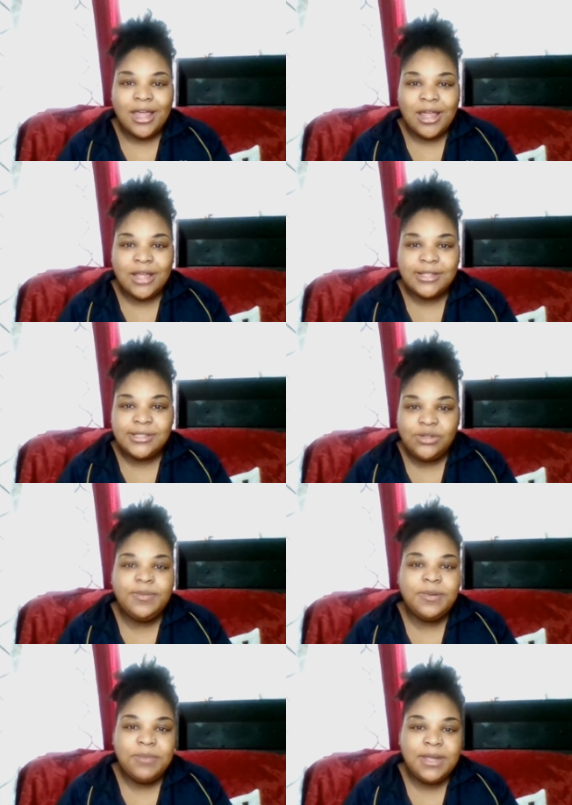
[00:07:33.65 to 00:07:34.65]
uh,
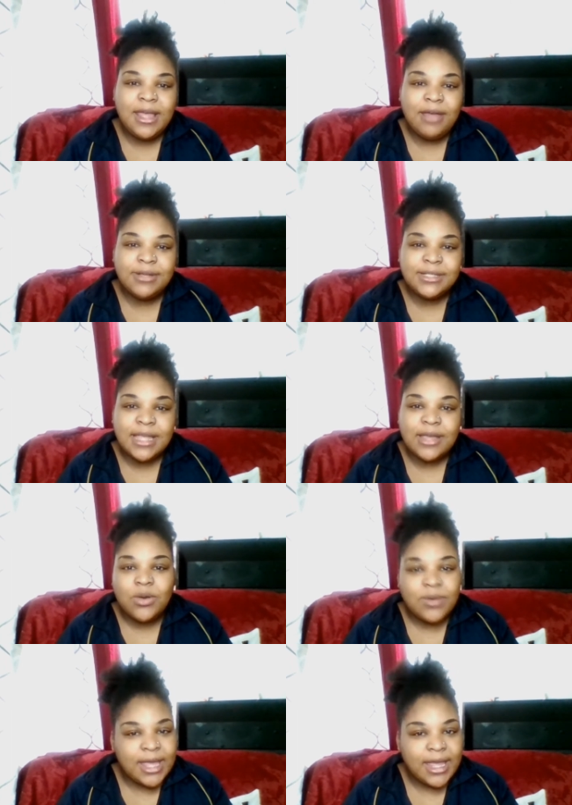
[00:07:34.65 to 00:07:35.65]
stupid Mia was like,
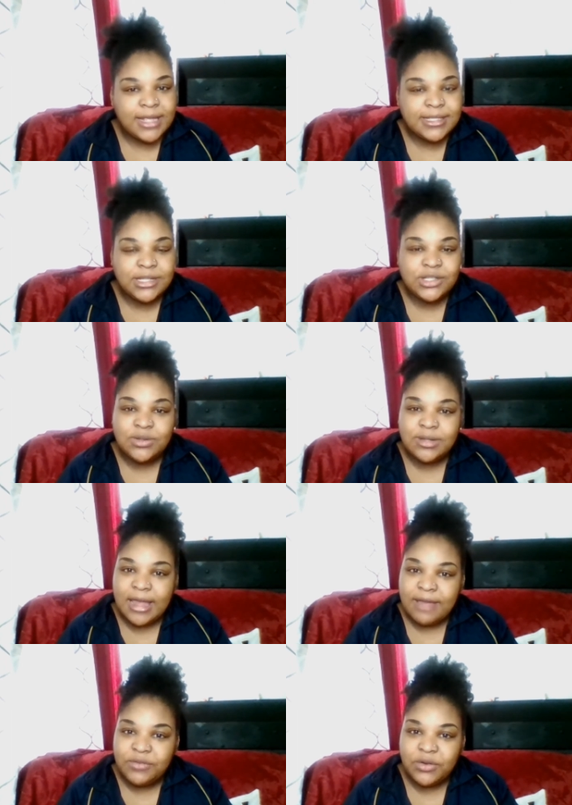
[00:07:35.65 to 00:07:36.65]
okay, since you
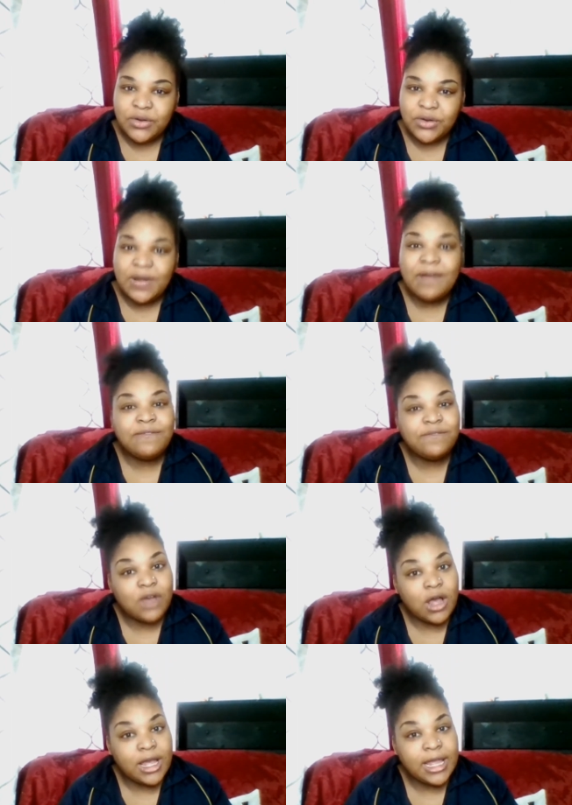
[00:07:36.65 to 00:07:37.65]
left her,
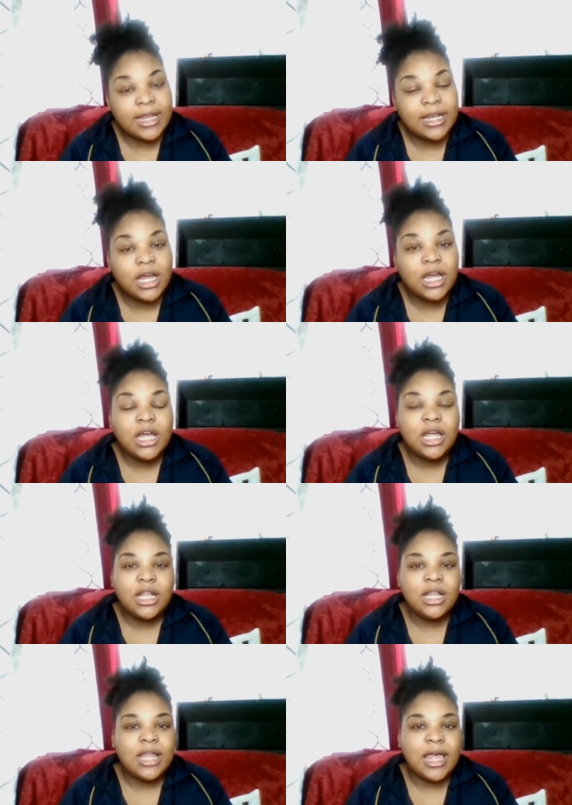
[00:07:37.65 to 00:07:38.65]
fine,
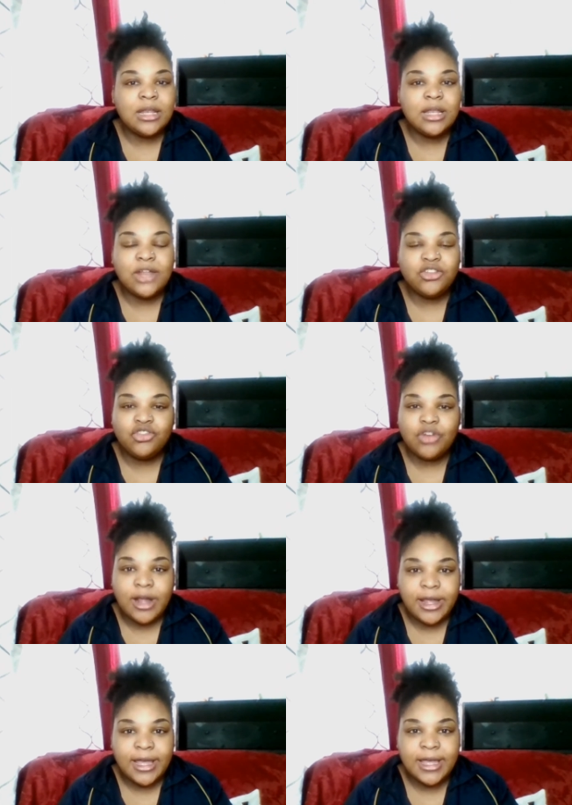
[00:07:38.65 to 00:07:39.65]
then let's
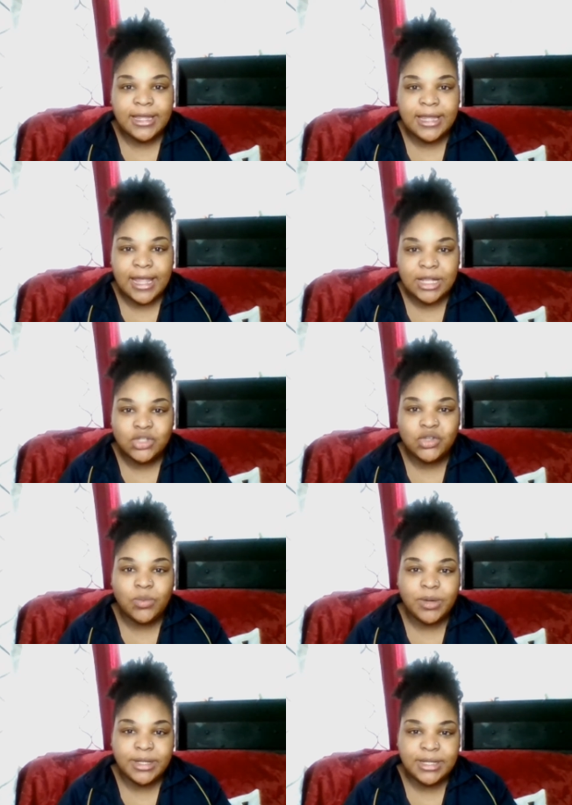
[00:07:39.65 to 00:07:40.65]
try again to
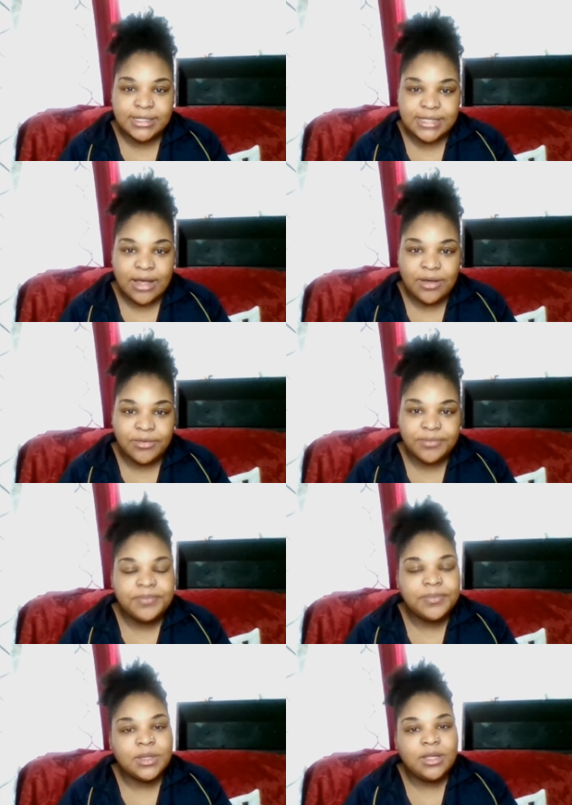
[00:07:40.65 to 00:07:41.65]
work this out.
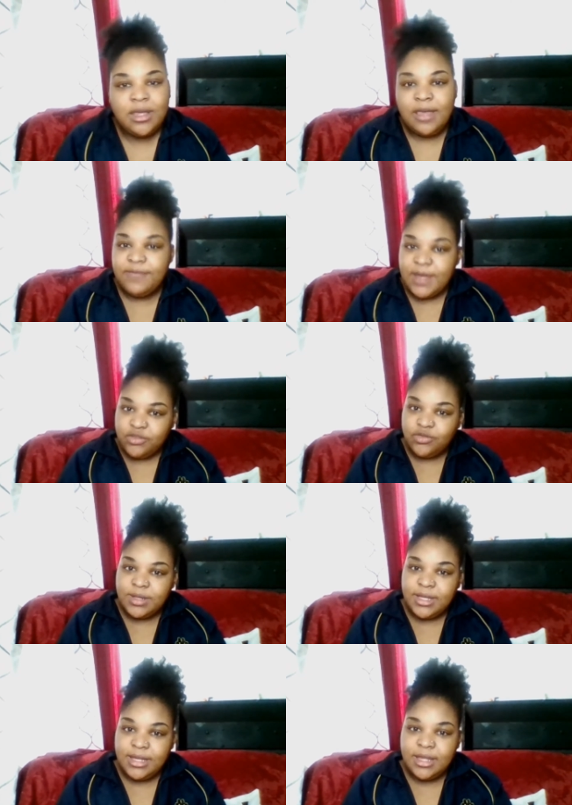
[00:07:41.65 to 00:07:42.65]

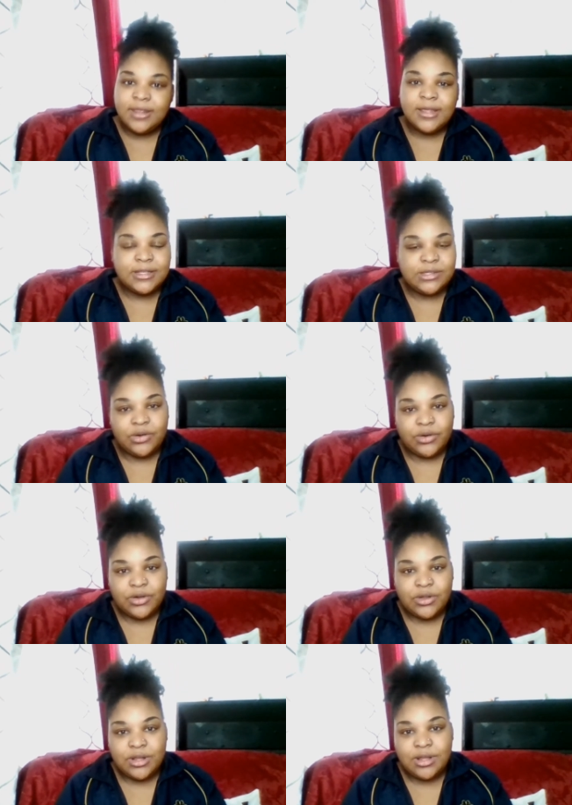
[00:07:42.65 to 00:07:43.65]
Eventually, this
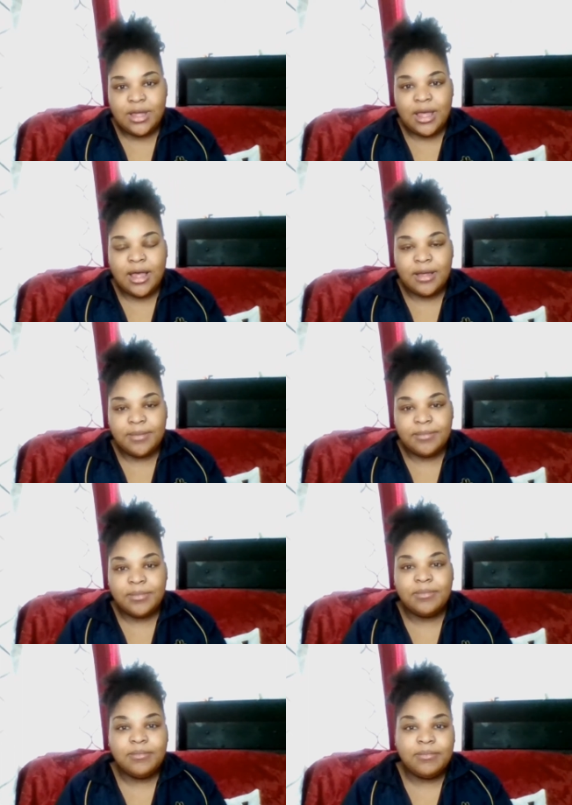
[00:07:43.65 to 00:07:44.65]
girl, um,
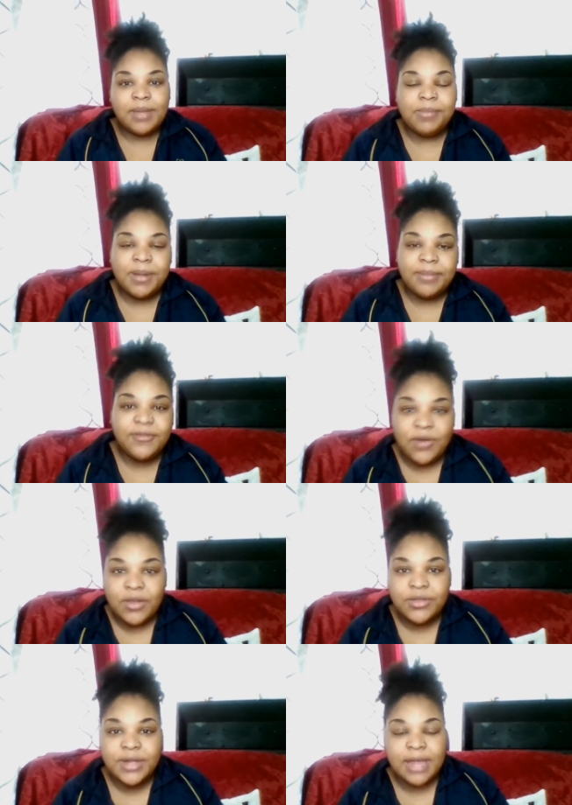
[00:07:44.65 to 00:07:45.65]
my baby
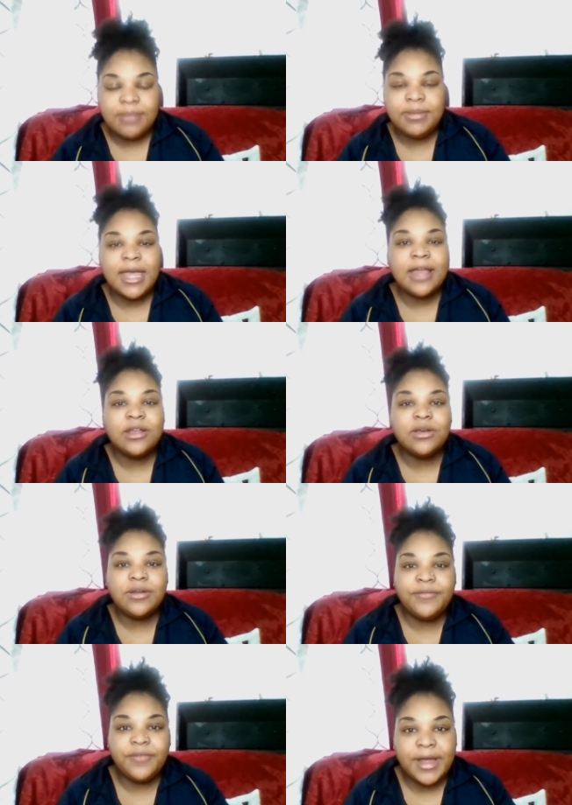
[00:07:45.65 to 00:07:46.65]
father, KB, had a
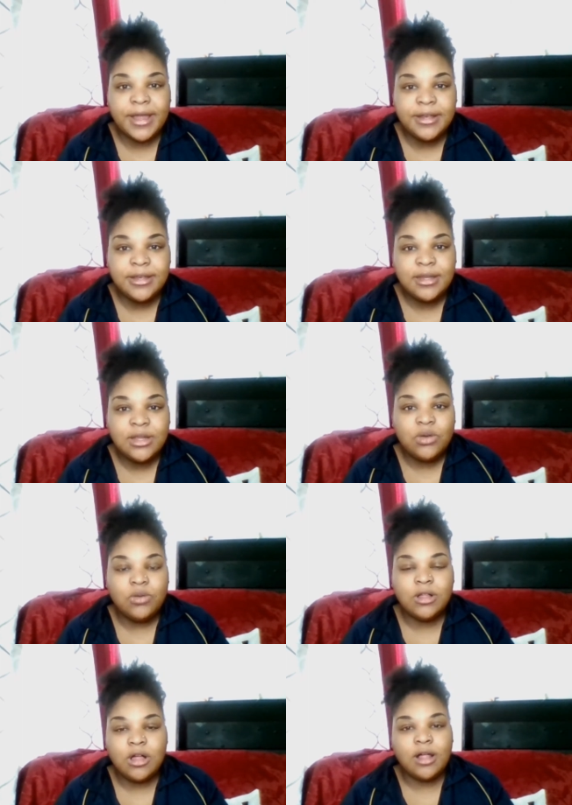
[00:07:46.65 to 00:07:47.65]
good friend.
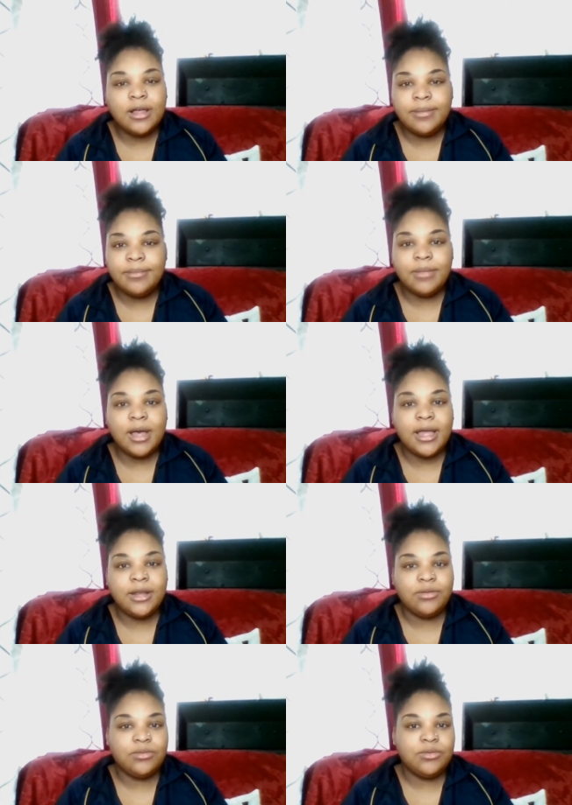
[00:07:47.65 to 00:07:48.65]
We'll call him, I
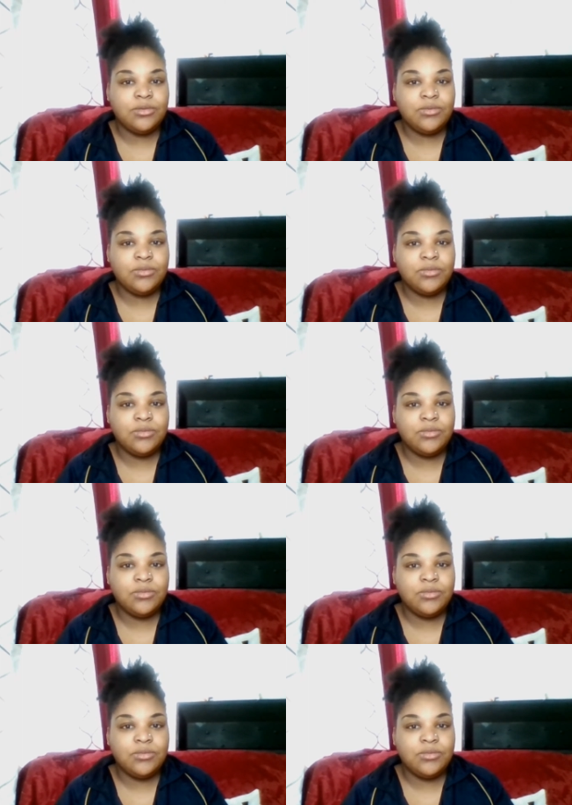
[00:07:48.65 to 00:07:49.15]
don't know,